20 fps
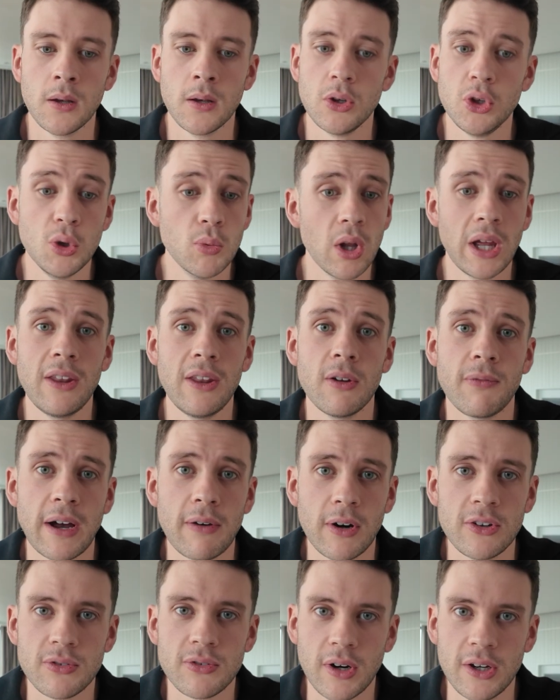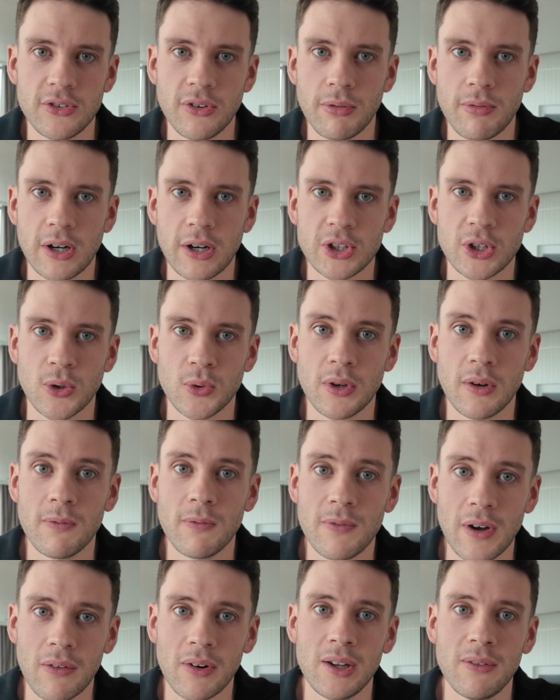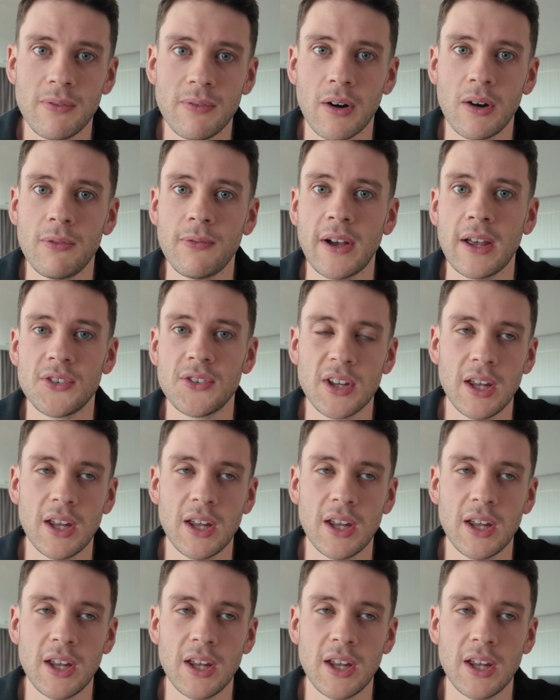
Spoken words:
you will hit the VAT registration threshold very, very fast.